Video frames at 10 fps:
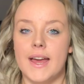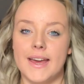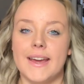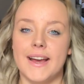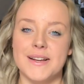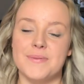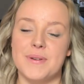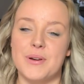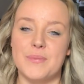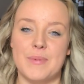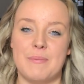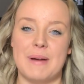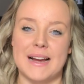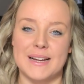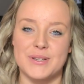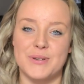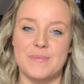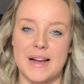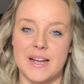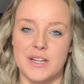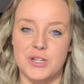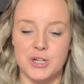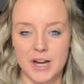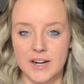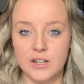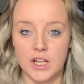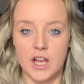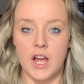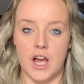Hey guys, welcome back to my channel.